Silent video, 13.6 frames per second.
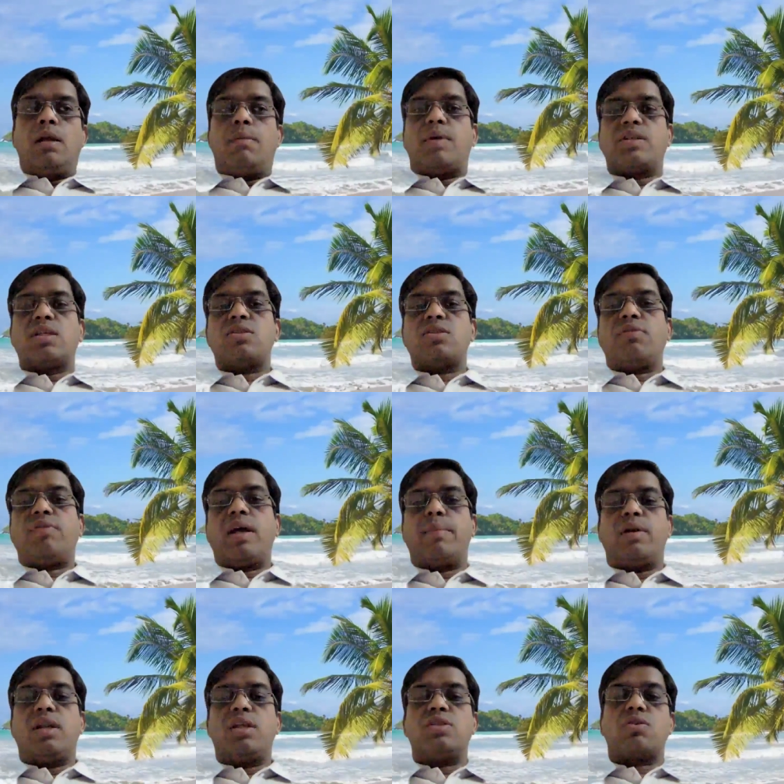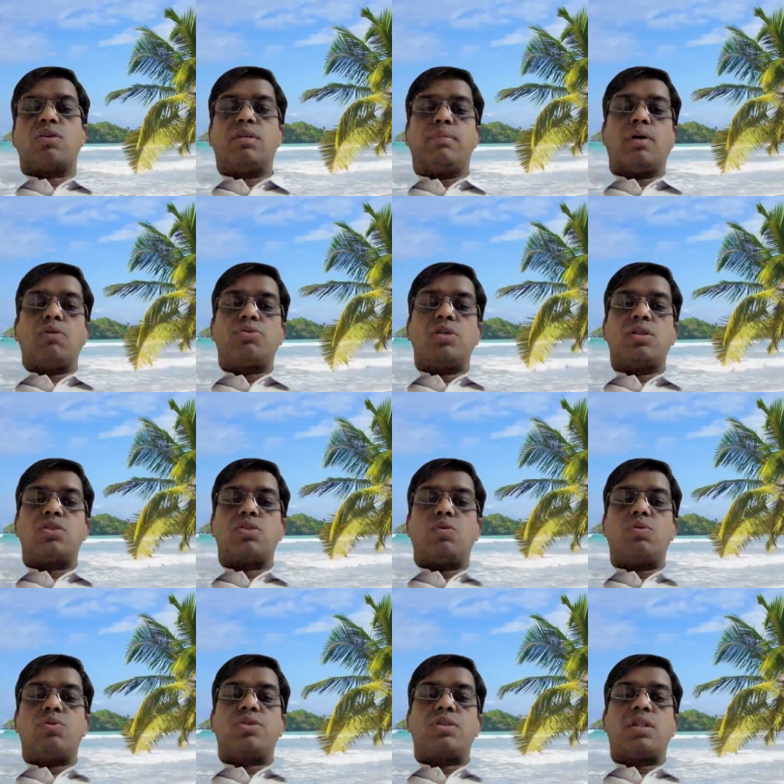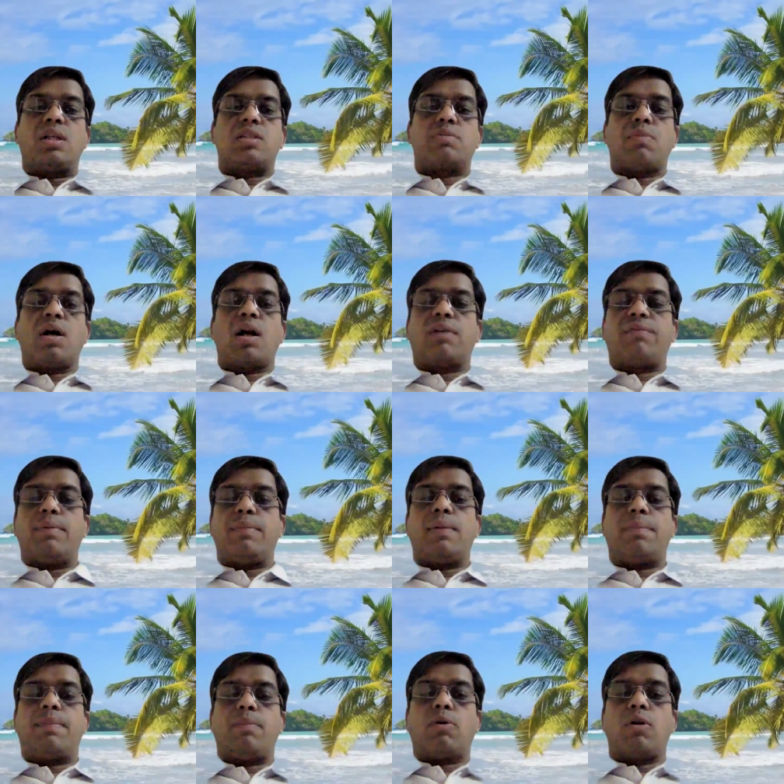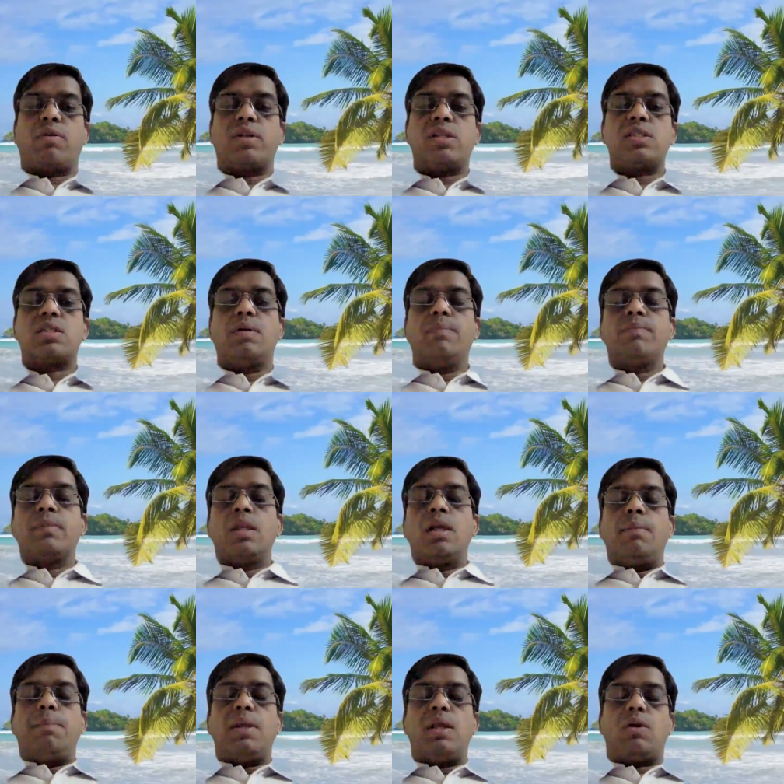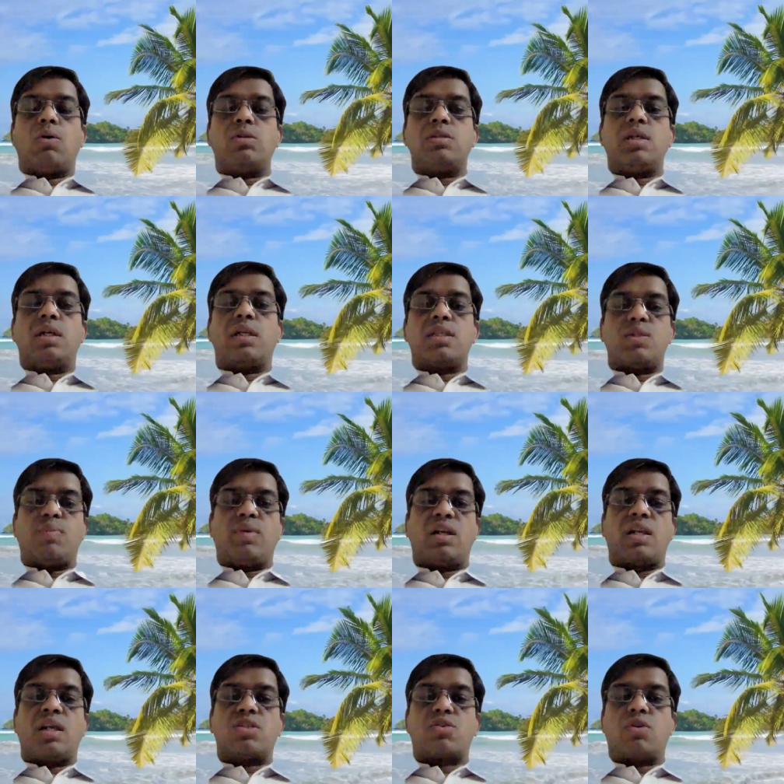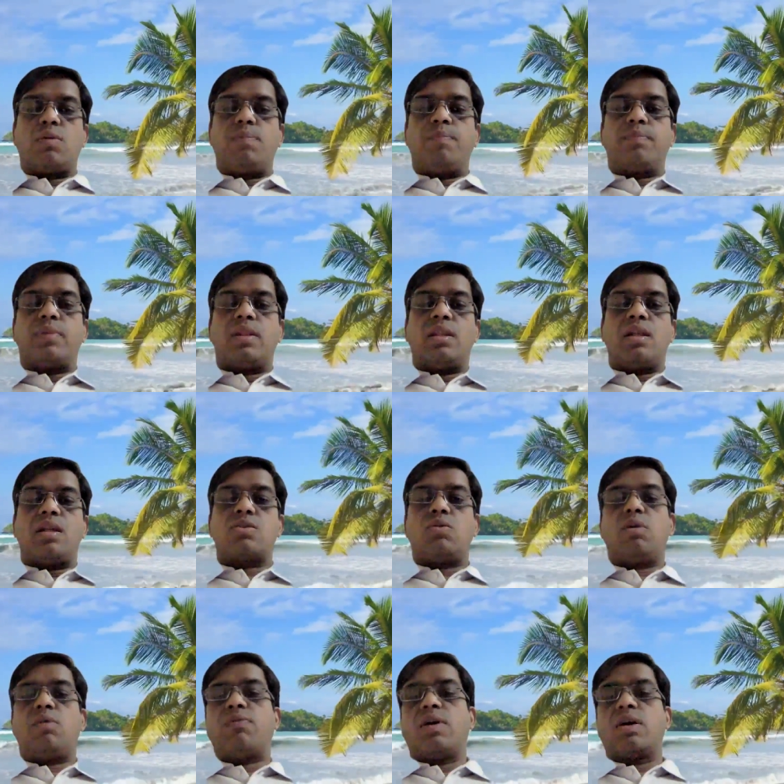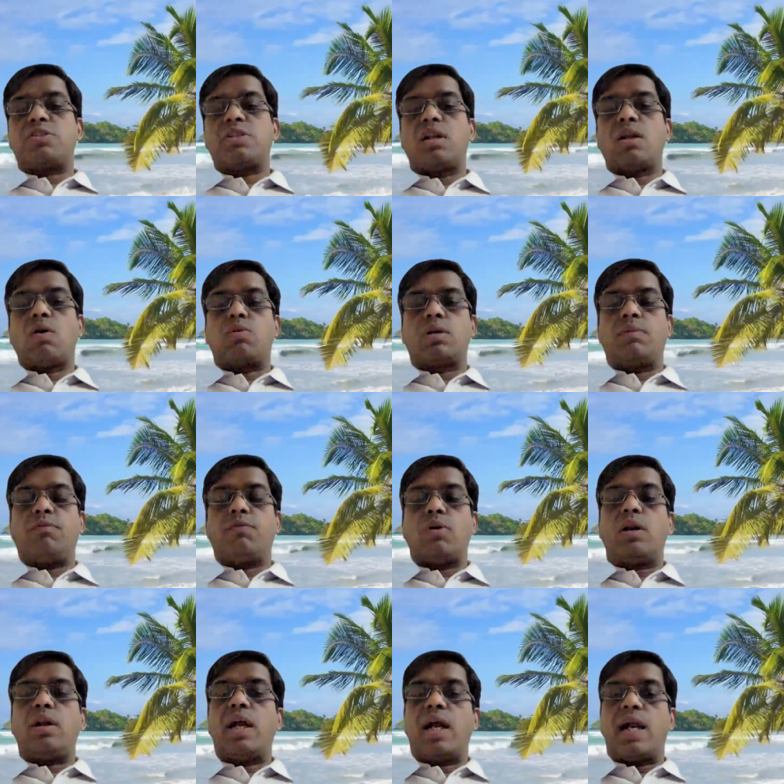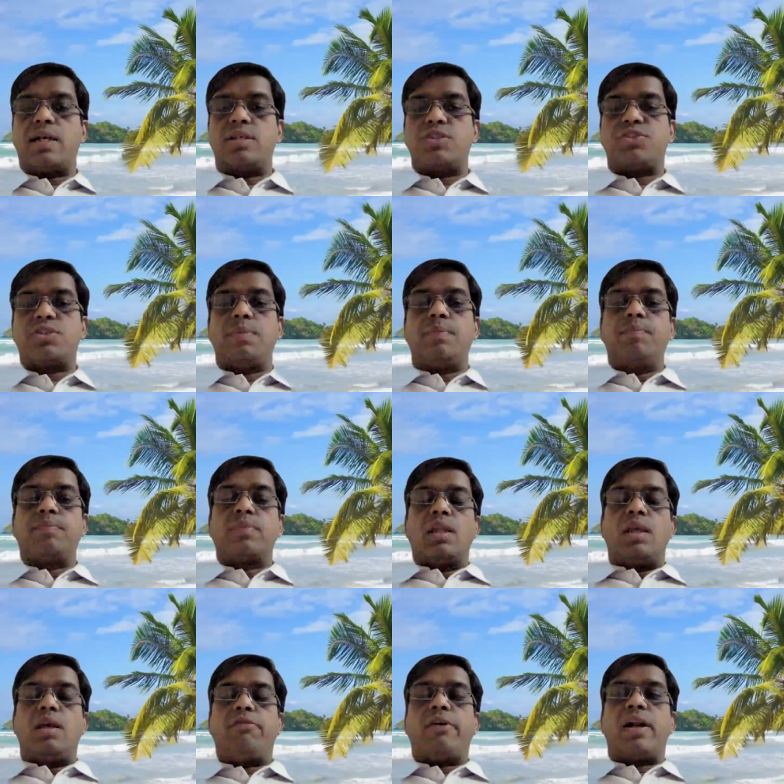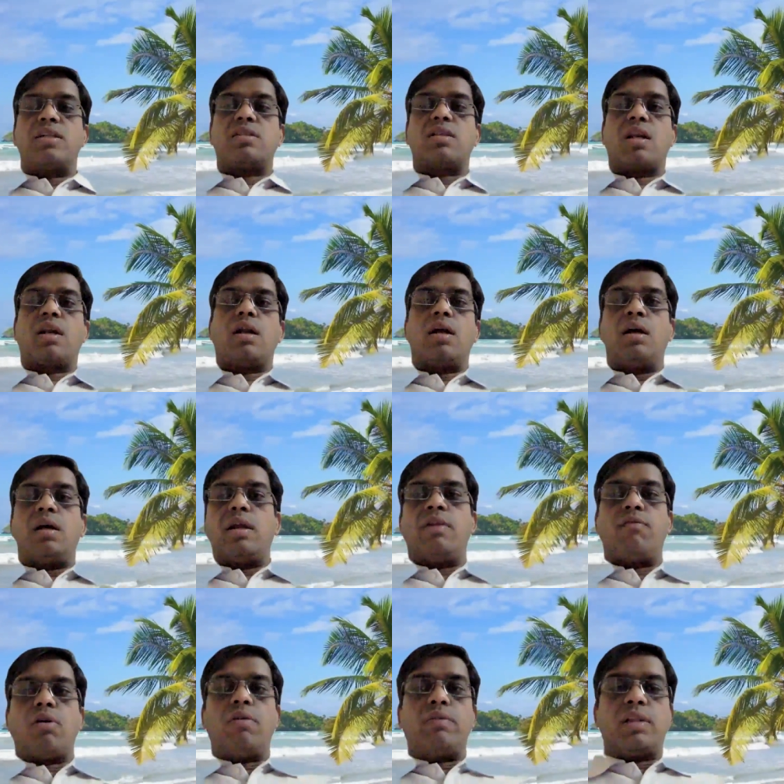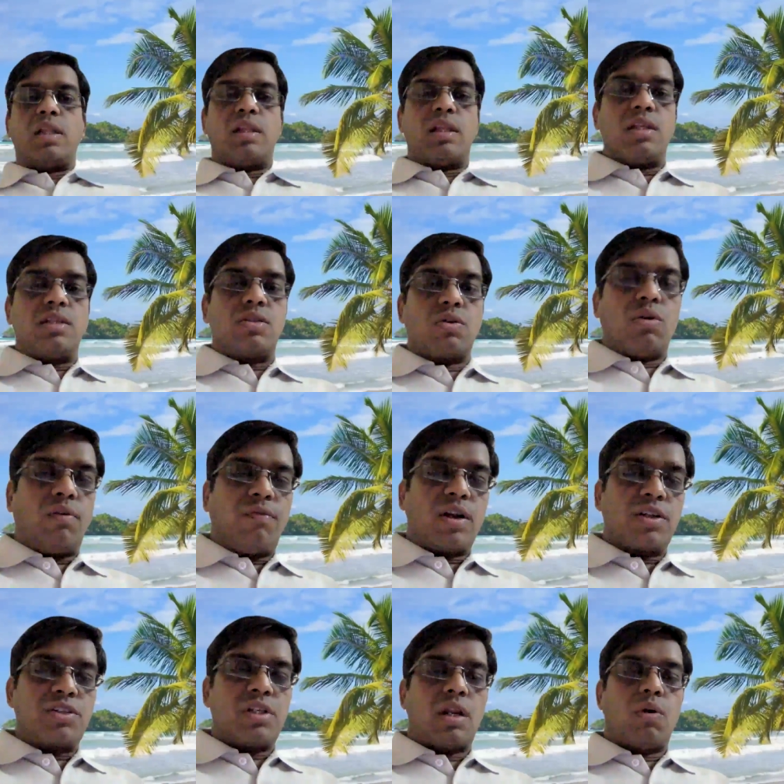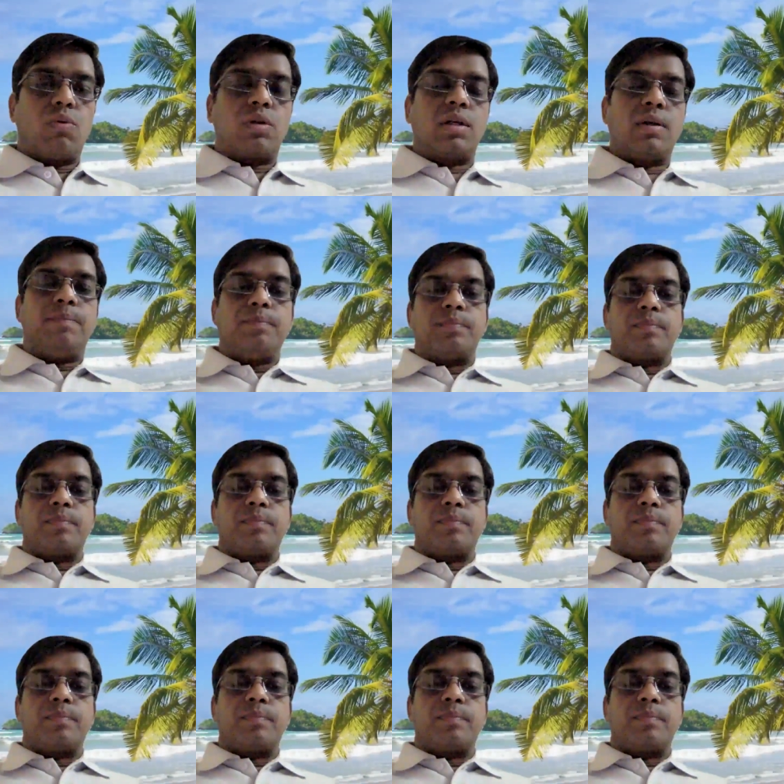presence of abundance of the Boucher's nodes, there is marked female preponderance, peak onset is middle age group, there is good functional outcome for hands. If hands are involved, then there is good functional outcome.